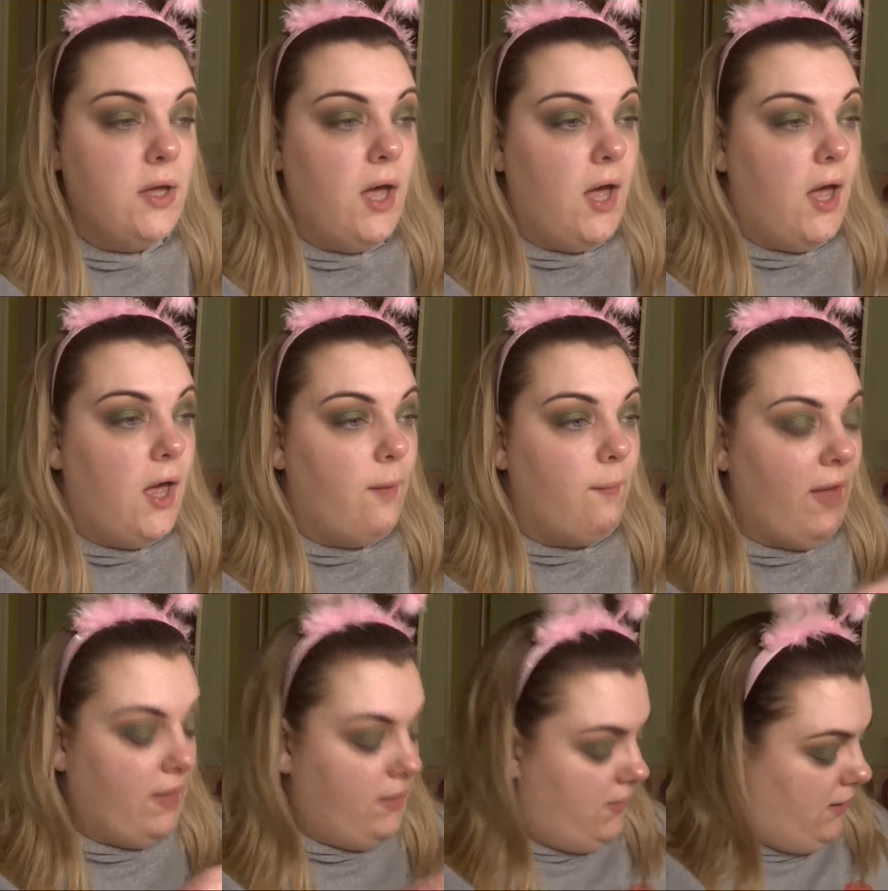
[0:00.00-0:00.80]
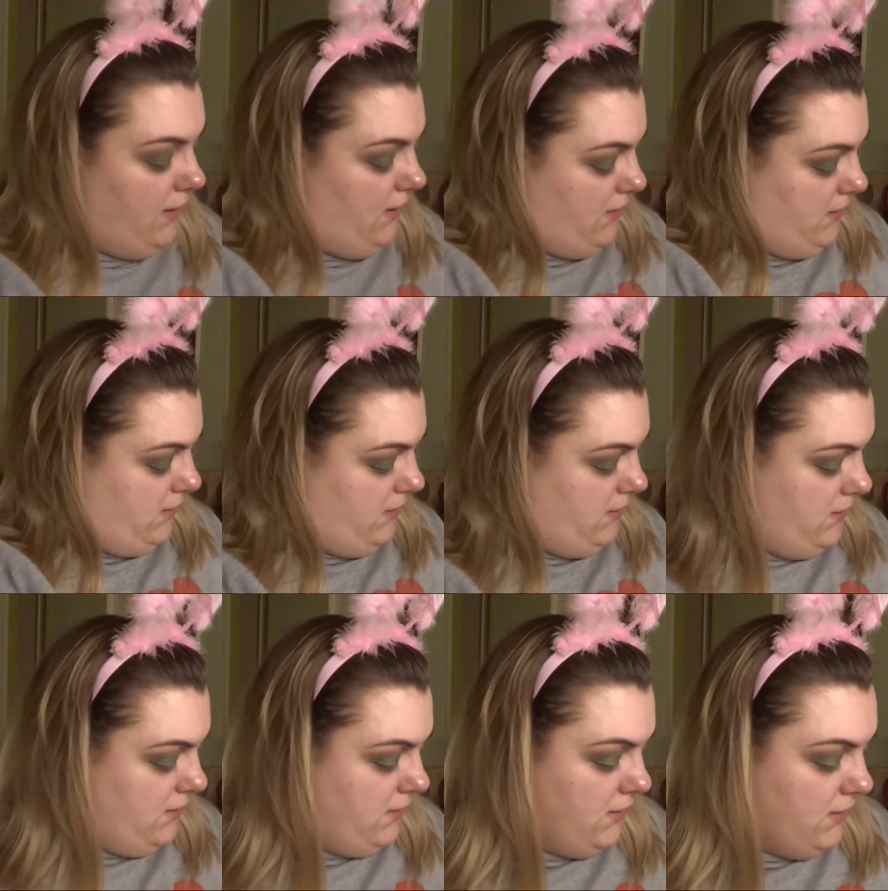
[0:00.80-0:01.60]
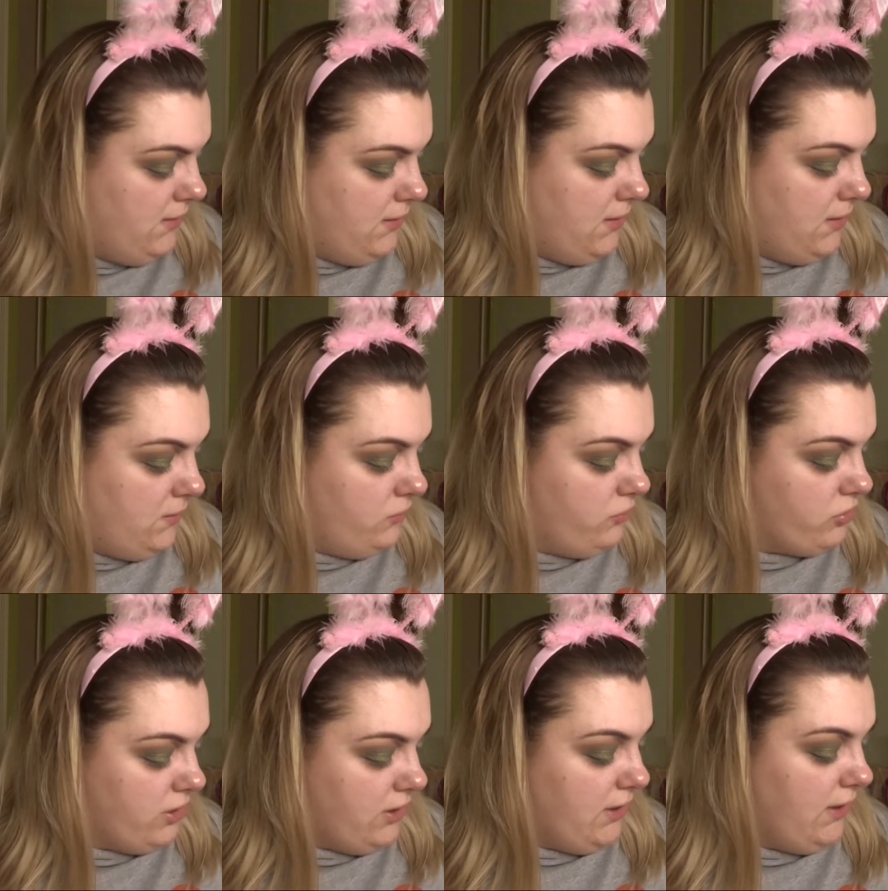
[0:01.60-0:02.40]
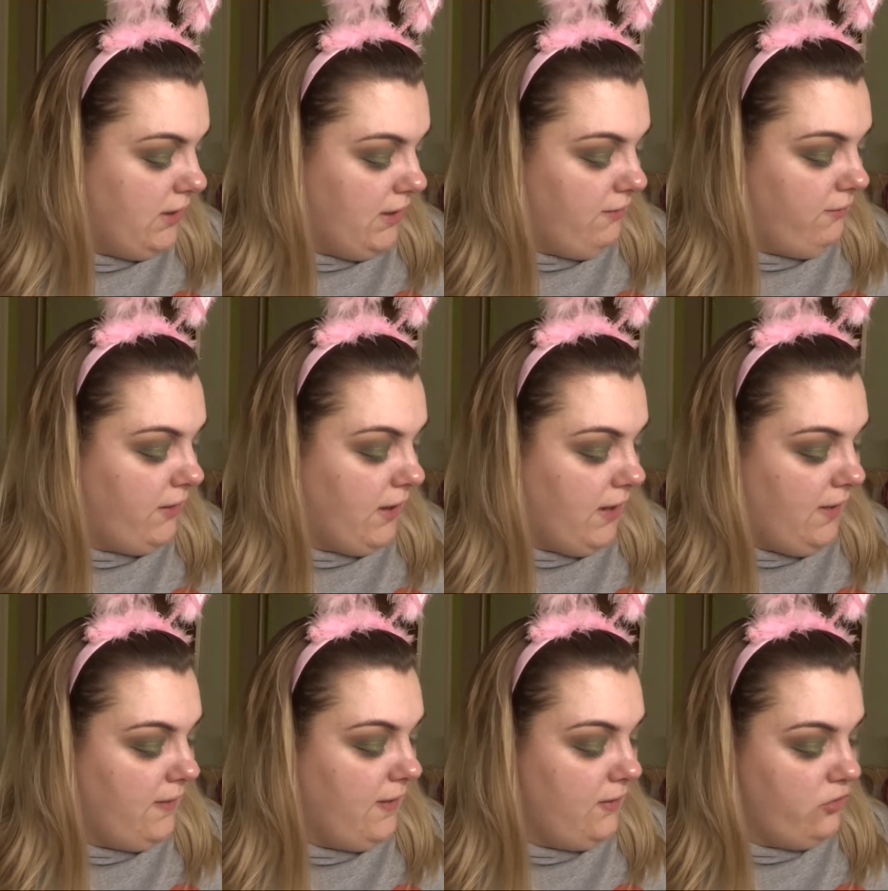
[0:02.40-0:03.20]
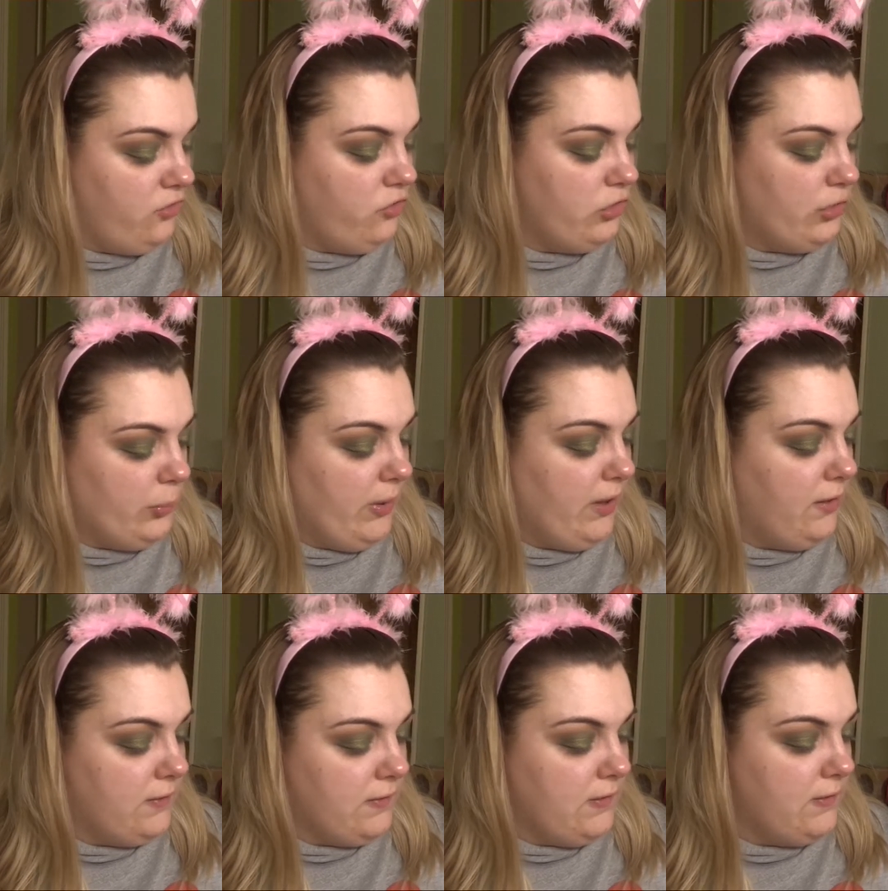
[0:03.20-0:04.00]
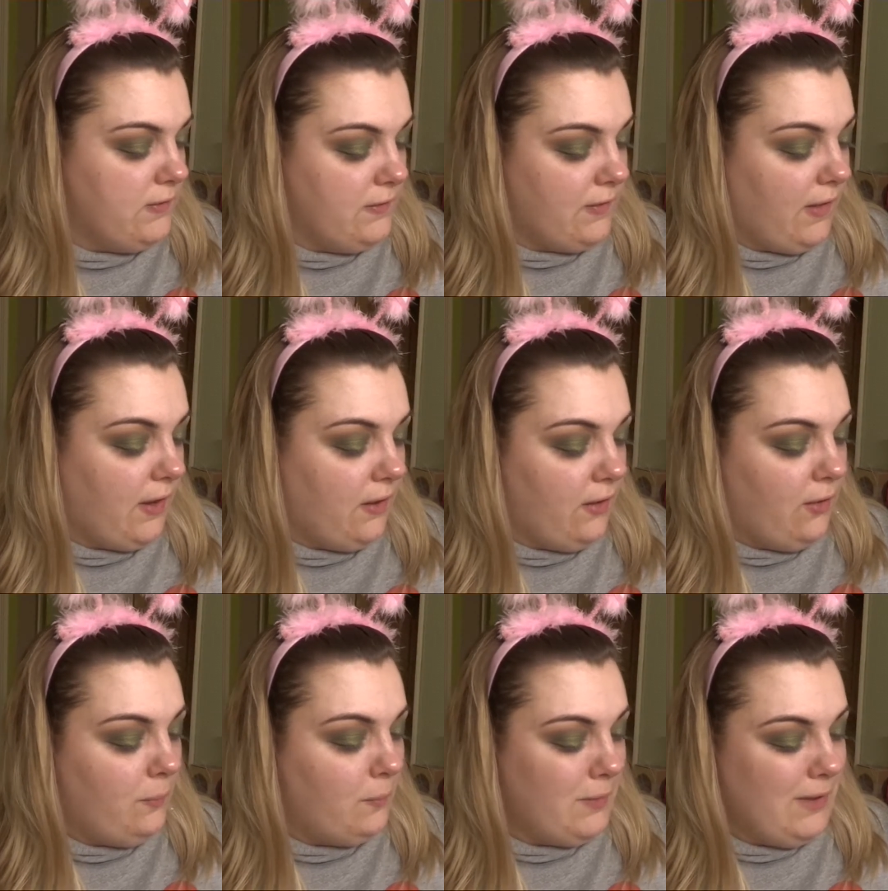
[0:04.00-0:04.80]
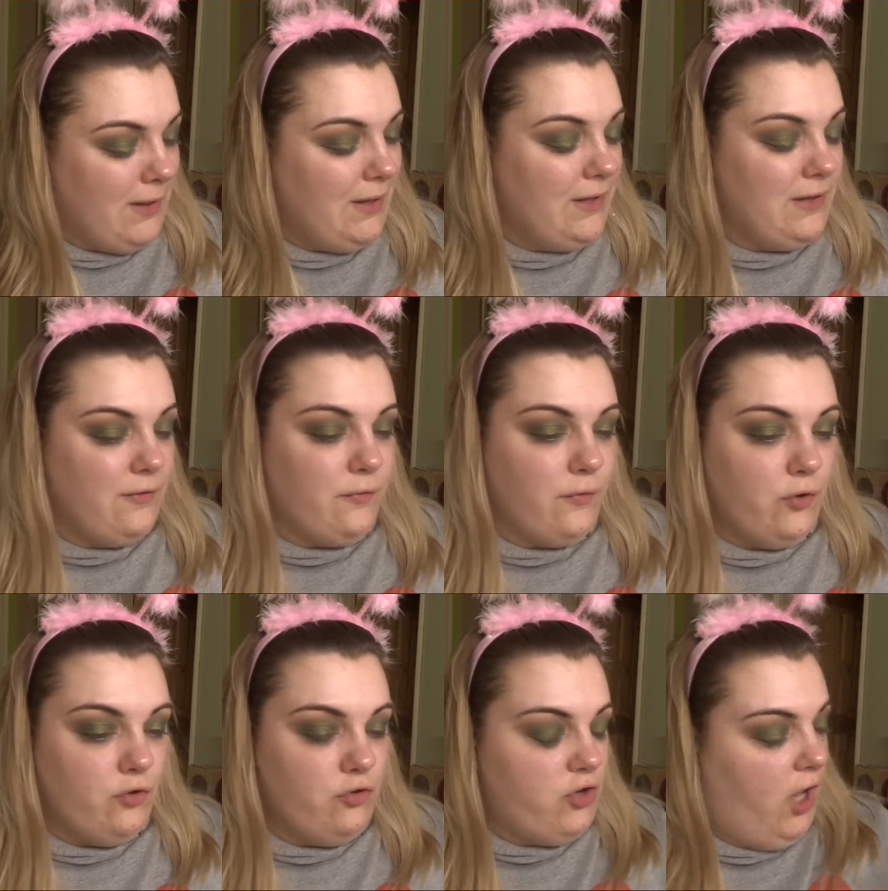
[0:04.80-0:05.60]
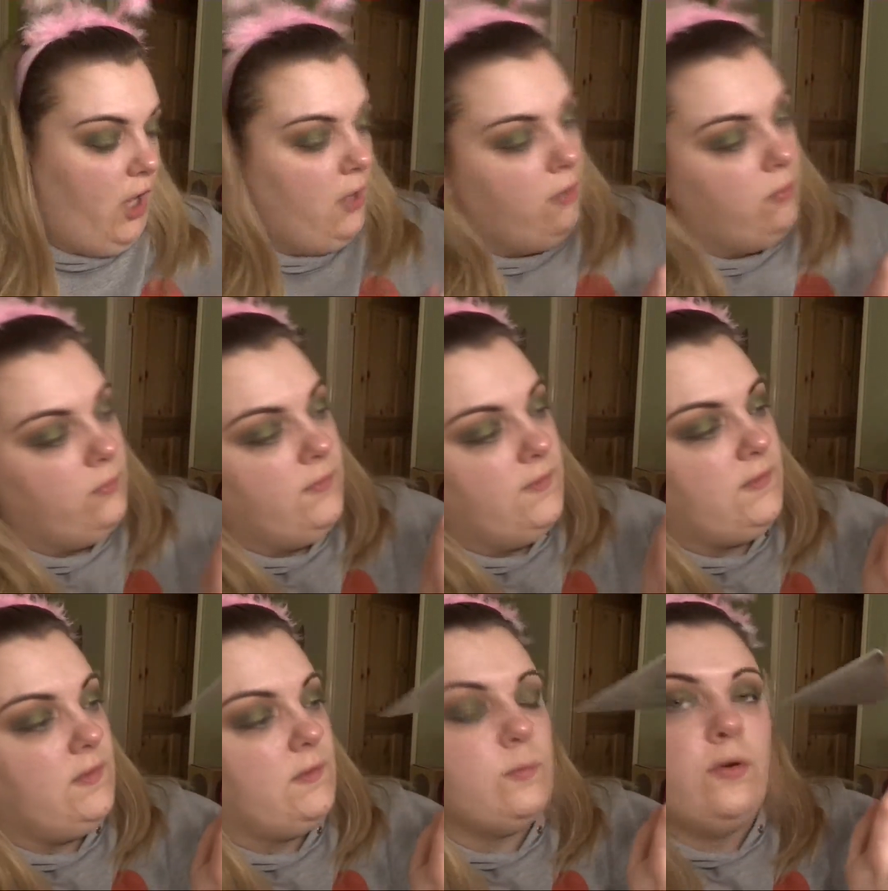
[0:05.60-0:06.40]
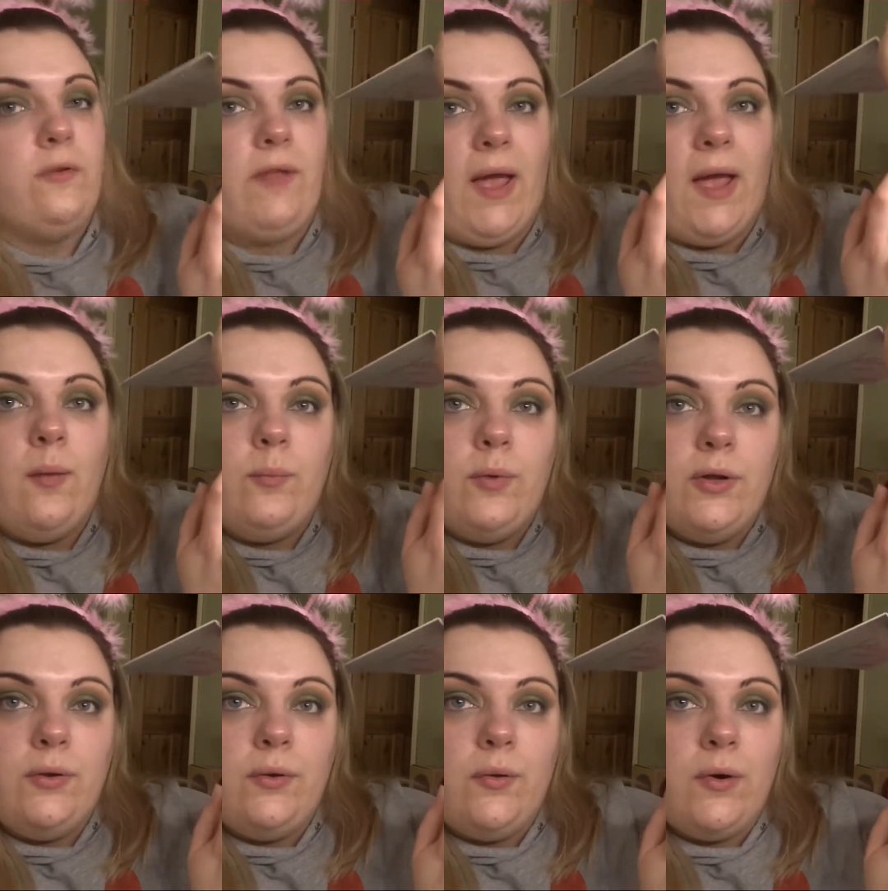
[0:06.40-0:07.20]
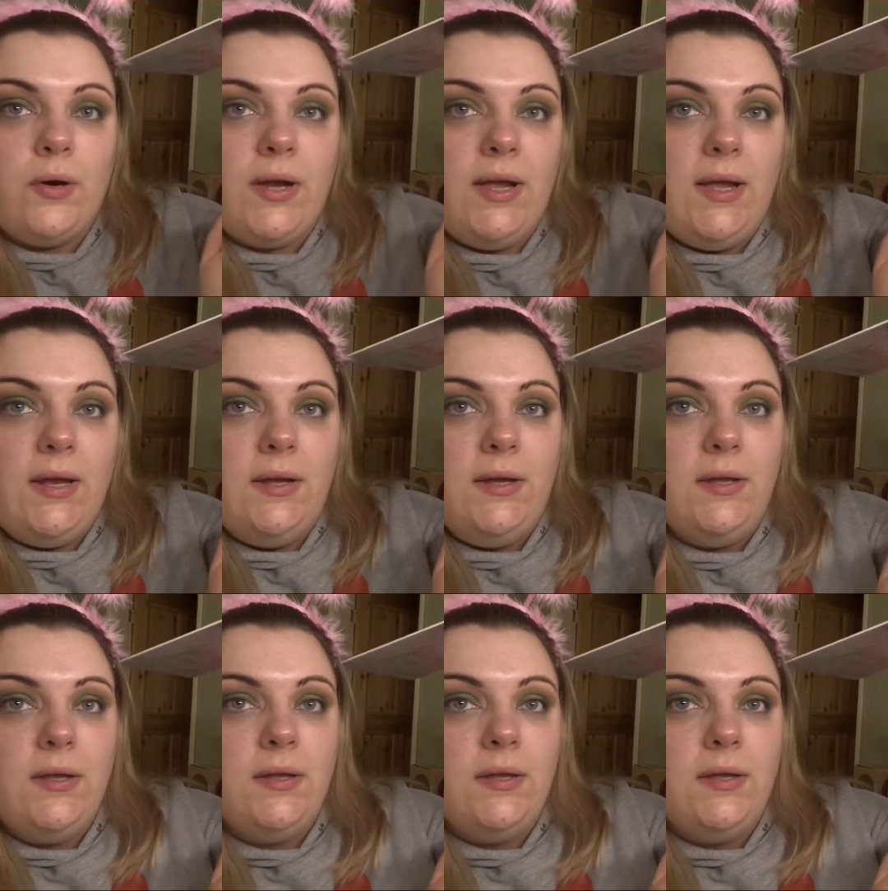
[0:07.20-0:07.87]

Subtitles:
I think I'm just going to leave it like this, just because this is like a completely different tone. This is more of like a blue-green.